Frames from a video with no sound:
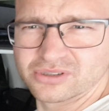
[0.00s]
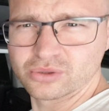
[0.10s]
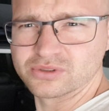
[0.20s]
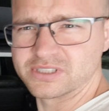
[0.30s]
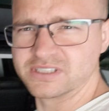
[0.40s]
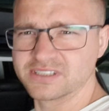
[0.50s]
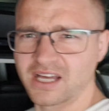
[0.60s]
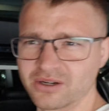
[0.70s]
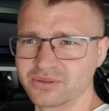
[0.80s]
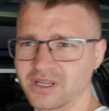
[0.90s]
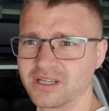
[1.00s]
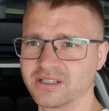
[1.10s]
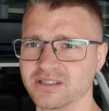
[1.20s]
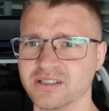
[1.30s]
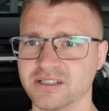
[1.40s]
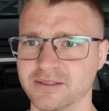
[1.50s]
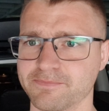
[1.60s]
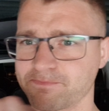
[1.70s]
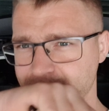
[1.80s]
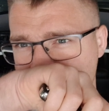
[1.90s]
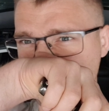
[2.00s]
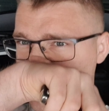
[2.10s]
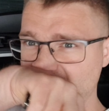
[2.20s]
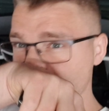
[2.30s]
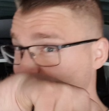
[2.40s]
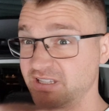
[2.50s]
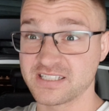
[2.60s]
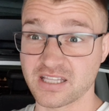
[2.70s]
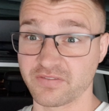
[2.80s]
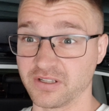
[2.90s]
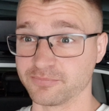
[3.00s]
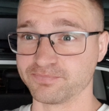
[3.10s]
those seats down, and I'll fit this stuff in.